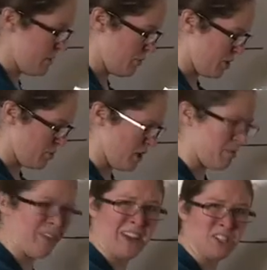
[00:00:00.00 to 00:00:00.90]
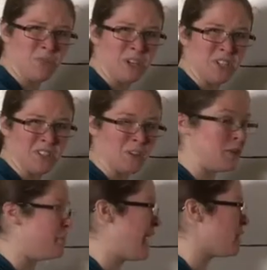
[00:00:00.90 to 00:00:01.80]
and we don't worry about that too much. It's called a
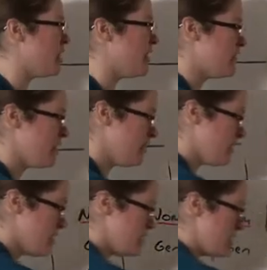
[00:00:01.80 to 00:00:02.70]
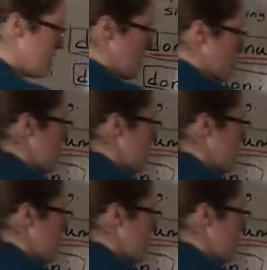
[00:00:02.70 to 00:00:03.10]
macron. So